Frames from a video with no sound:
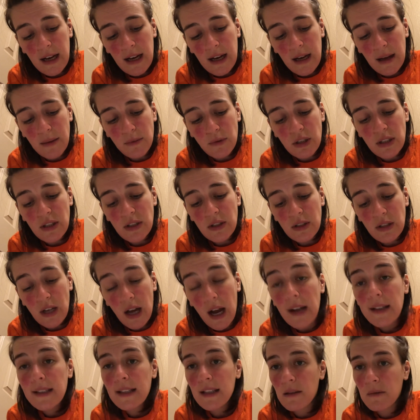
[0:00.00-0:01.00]
just
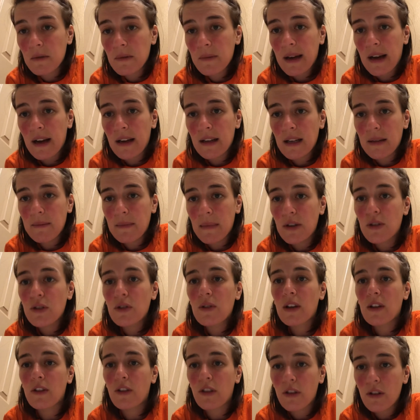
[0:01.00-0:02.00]
talk to them about it, make sure
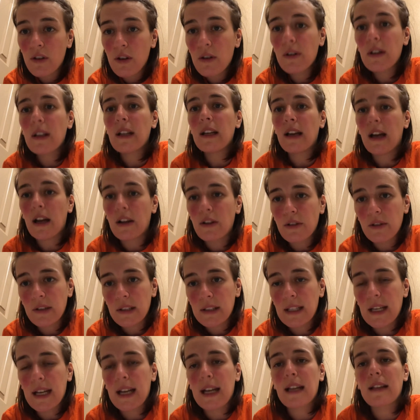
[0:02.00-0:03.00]
they thoroughly
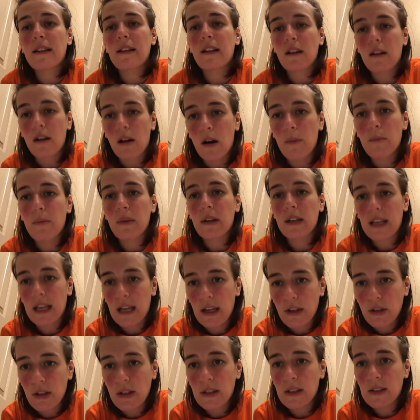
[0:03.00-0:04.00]
understand the
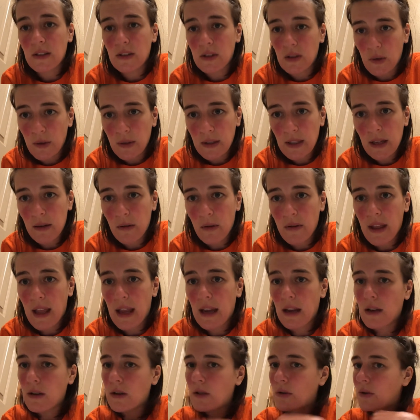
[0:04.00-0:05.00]
complications associated with
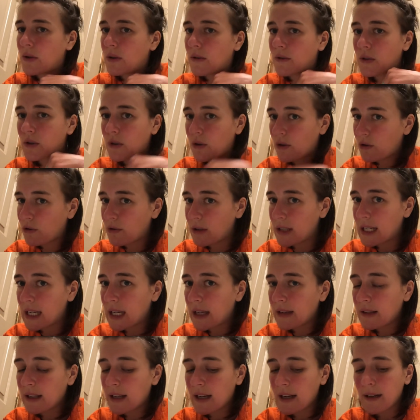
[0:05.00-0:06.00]
any sort of surgery
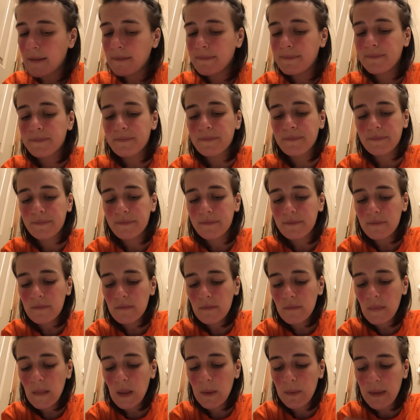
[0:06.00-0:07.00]
down there,
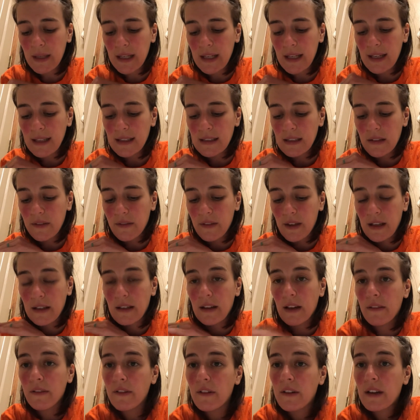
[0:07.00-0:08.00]
because if they
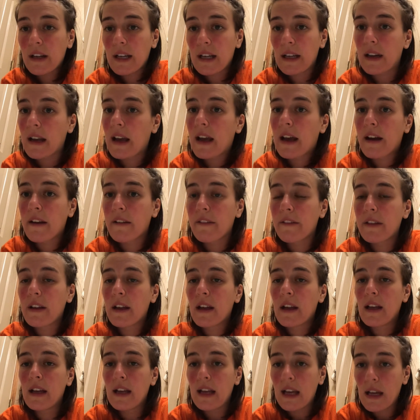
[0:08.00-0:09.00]
never can have
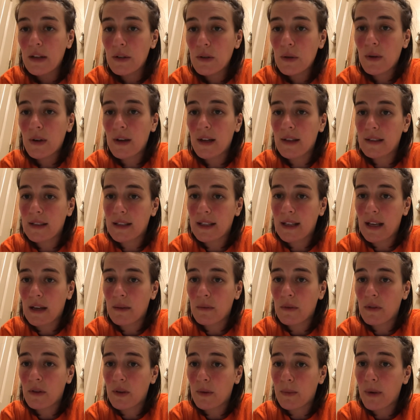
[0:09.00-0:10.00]
intercourse again
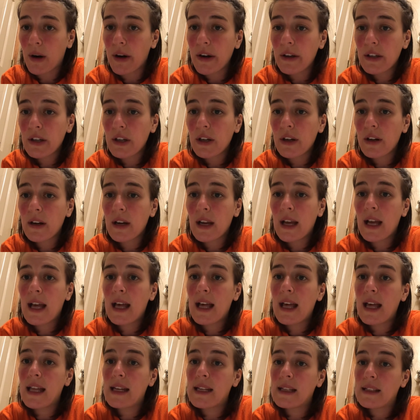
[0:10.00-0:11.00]
with their partner,
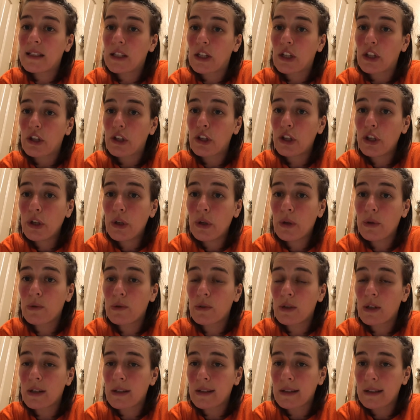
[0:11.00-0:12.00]
it is a
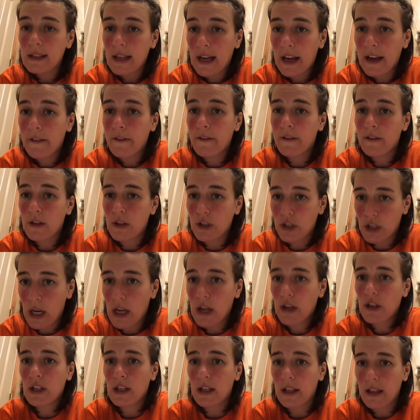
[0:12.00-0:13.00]
huge
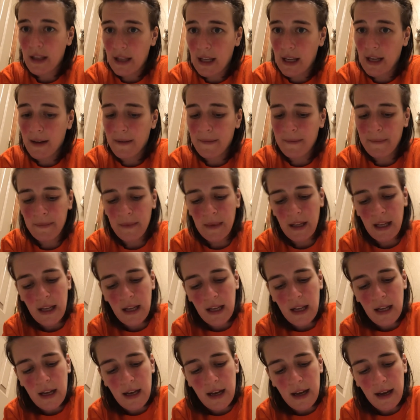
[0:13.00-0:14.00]
life-changing thing.
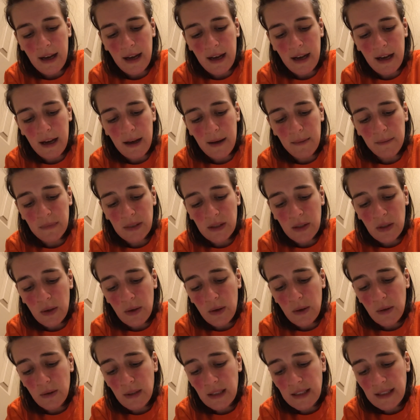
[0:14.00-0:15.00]

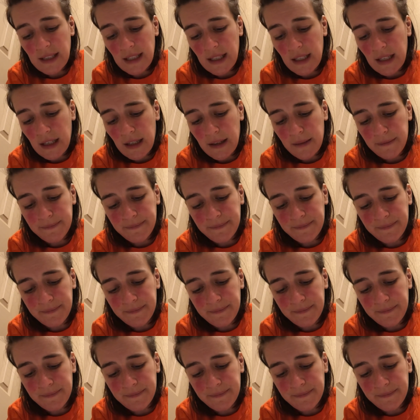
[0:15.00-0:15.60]
So let's see here.